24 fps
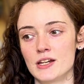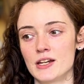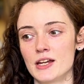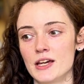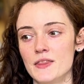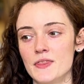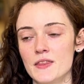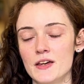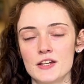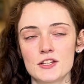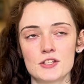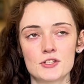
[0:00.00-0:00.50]
in
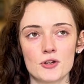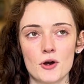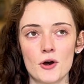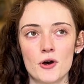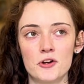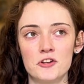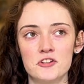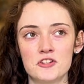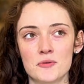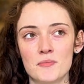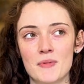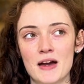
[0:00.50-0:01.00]
this
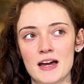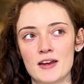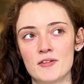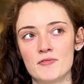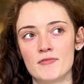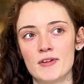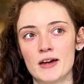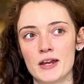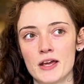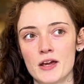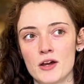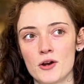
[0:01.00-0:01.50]
on-demand
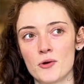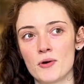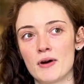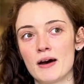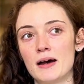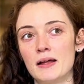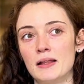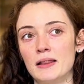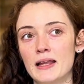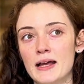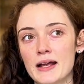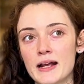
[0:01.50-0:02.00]
video.
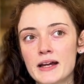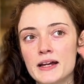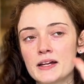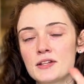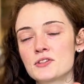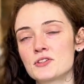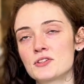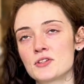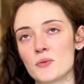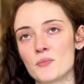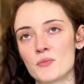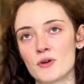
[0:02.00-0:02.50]
I'll link it
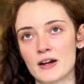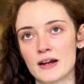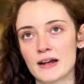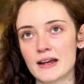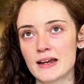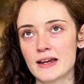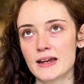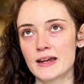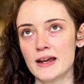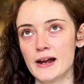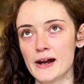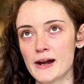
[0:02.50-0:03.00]
somewhere
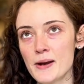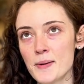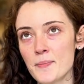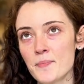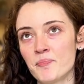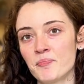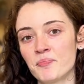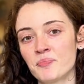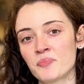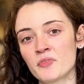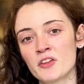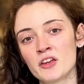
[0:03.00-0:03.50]
here.
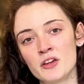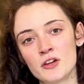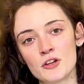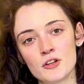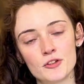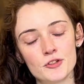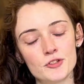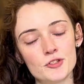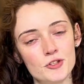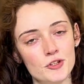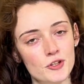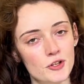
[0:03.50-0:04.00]

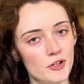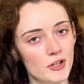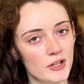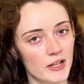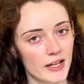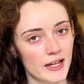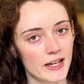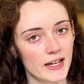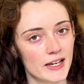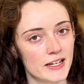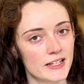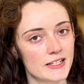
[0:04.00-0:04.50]
So you click
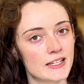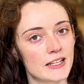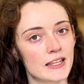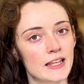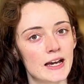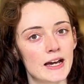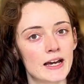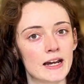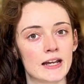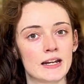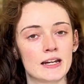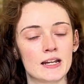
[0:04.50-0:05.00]
into
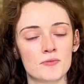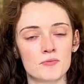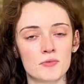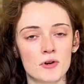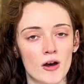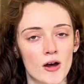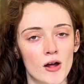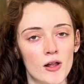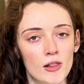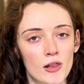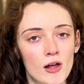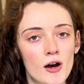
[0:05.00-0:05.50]
that and I've got
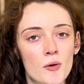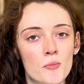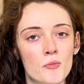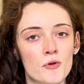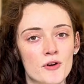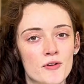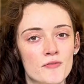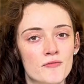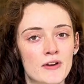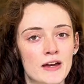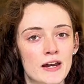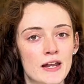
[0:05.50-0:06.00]
a lot more
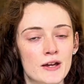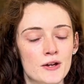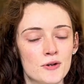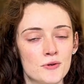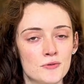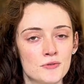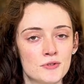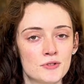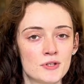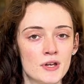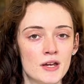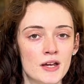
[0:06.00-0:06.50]

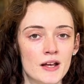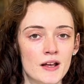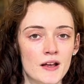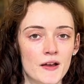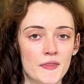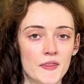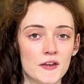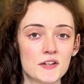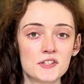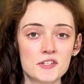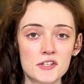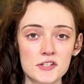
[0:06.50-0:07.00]
videos.
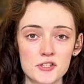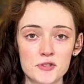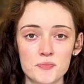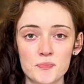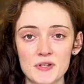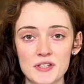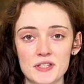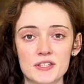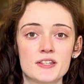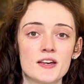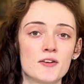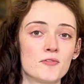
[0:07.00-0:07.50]
This is
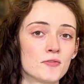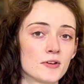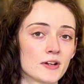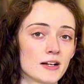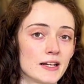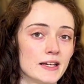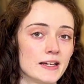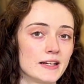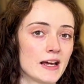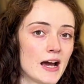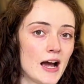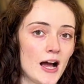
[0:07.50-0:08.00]
specifically
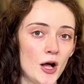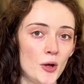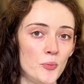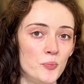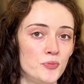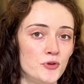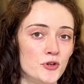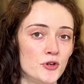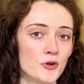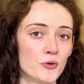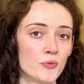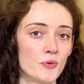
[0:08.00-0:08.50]
to help
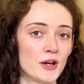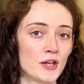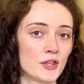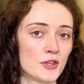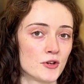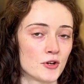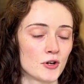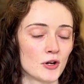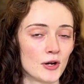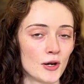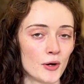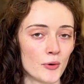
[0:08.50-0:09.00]
you with
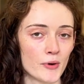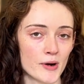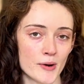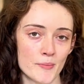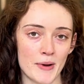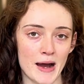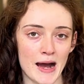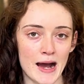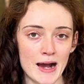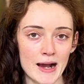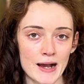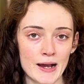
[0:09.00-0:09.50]
your lower
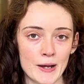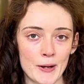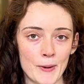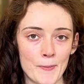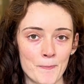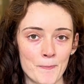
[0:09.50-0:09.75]
back,